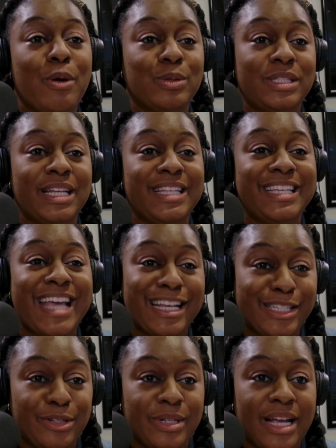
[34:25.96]
posted
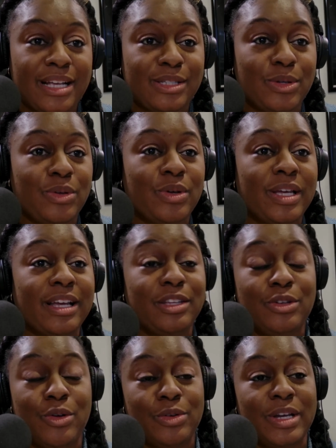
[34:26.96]
yesterday. So you
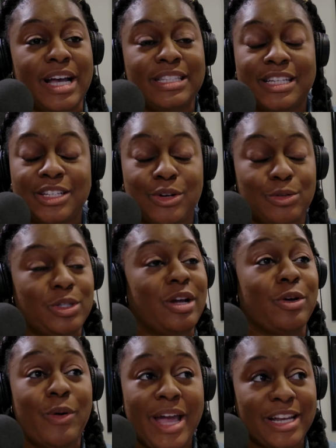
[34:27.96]
can, you guys can
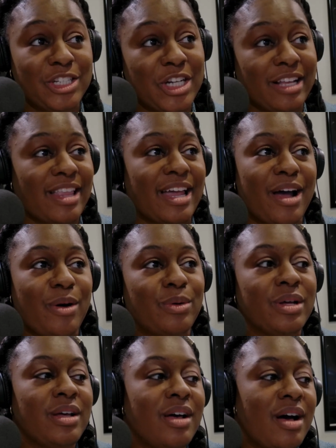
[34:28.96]
go ahead and check that
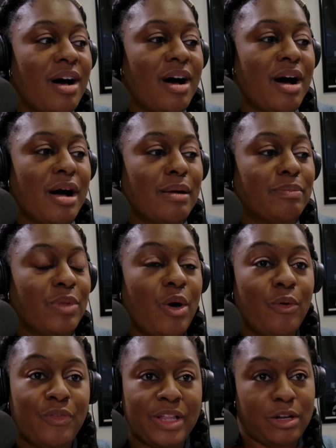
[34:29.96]
out.
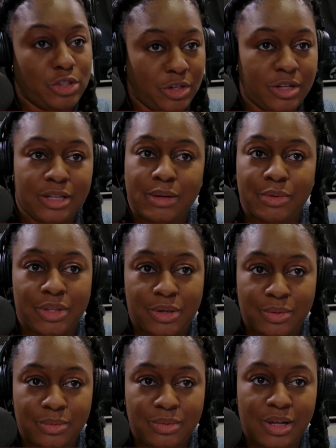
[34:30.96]
Hopefully I'll share the link with
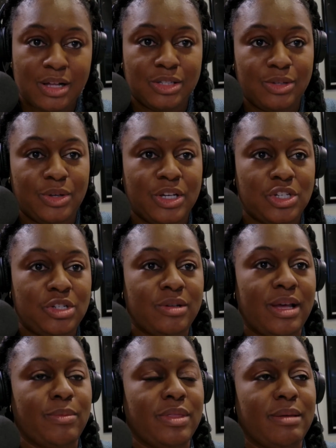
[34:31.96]
you so you can
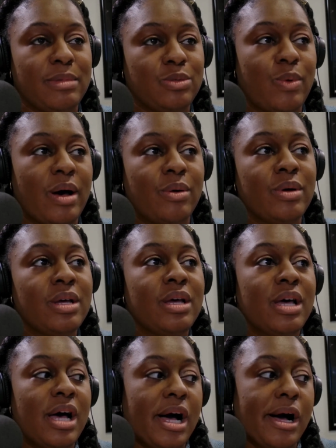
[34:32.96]
share that with them as well.
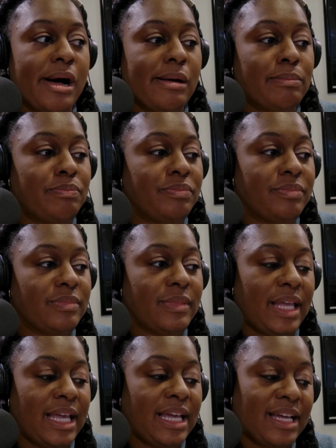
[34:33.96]
And
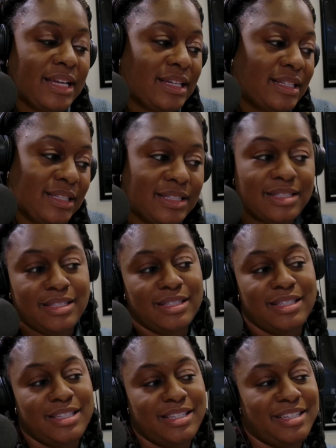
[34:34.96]

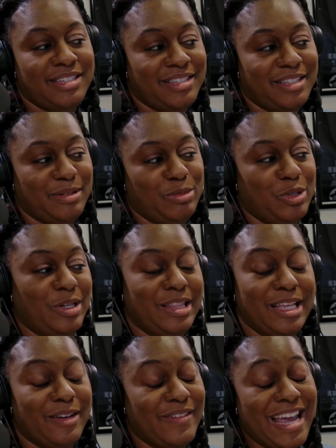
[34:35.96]
I'm
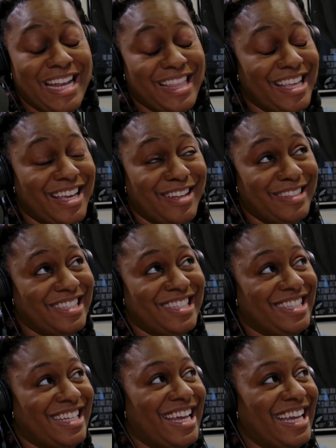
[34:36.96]
trying to think of anything else
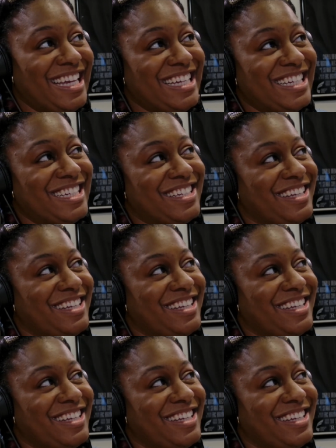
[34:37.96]
to say.